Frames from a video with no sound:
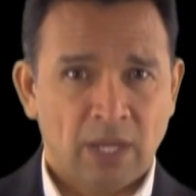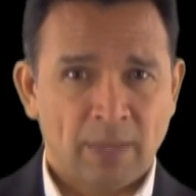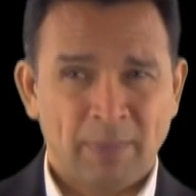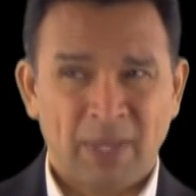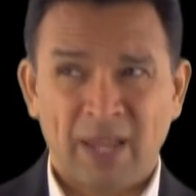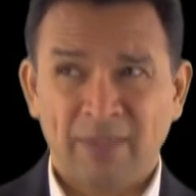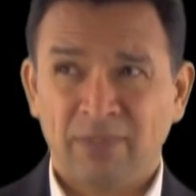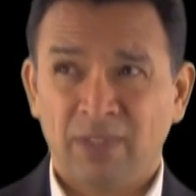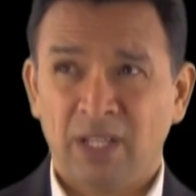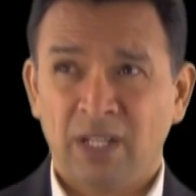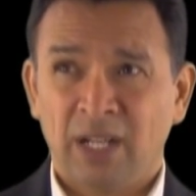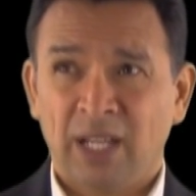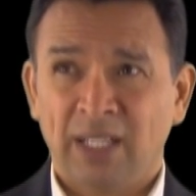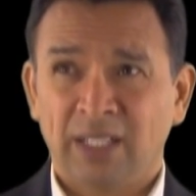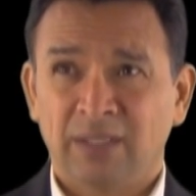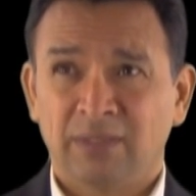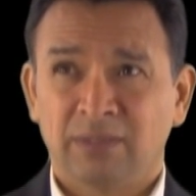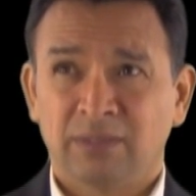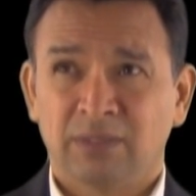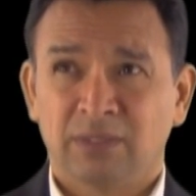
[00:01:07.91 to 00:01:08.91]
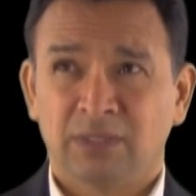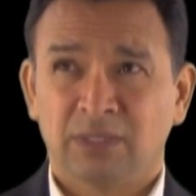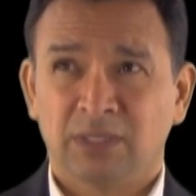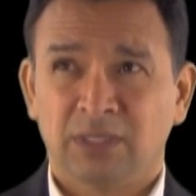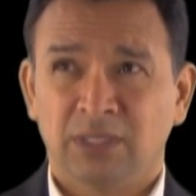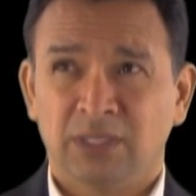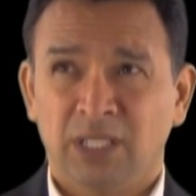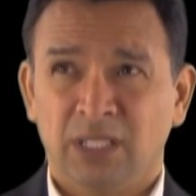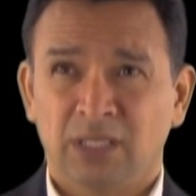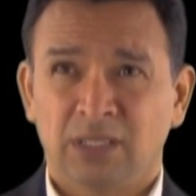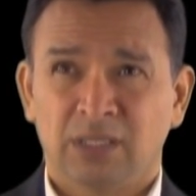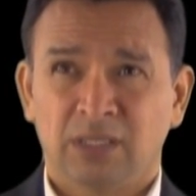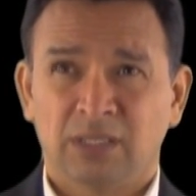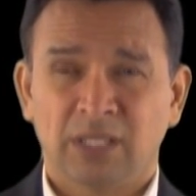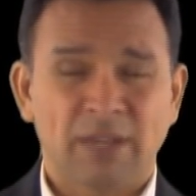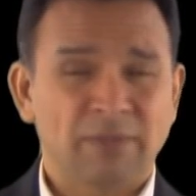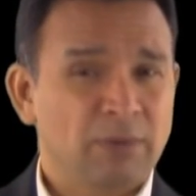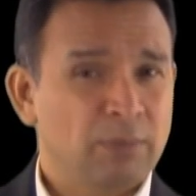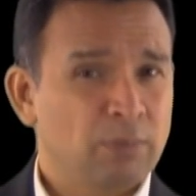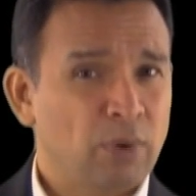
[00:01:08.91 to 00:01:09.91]
I mean, I've done like 6,
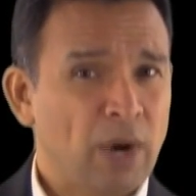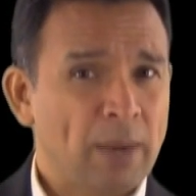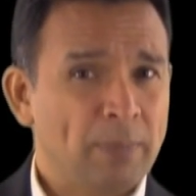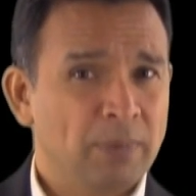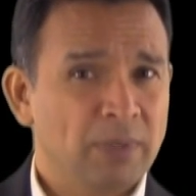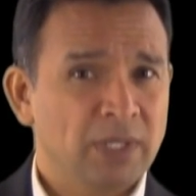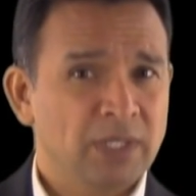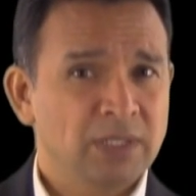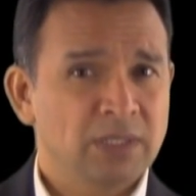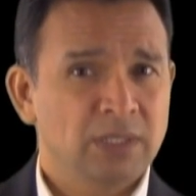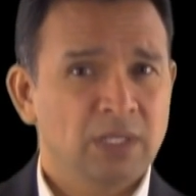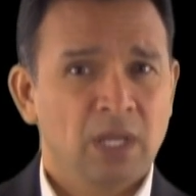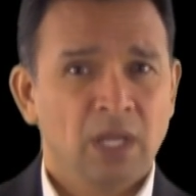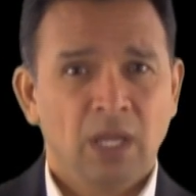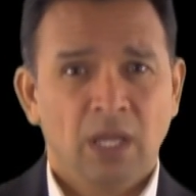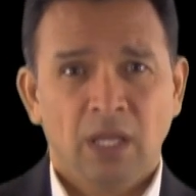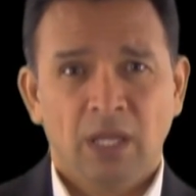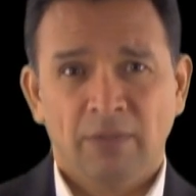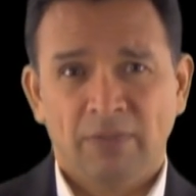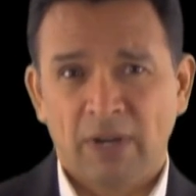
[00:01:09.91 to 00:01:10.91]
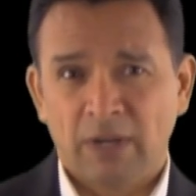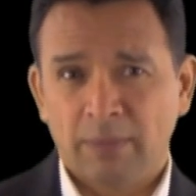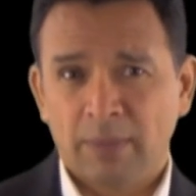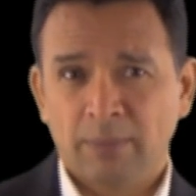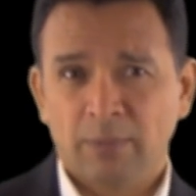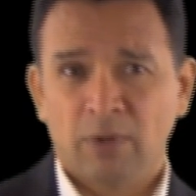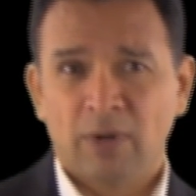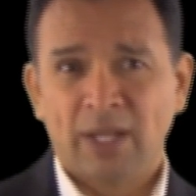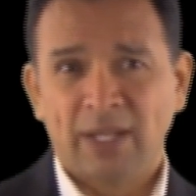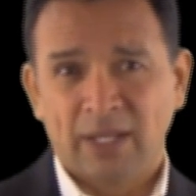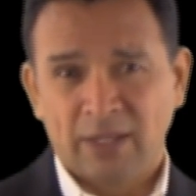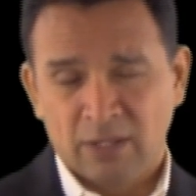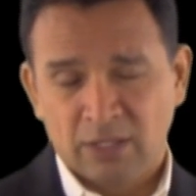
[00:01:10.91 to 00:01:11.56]
7 properties, if I remember right.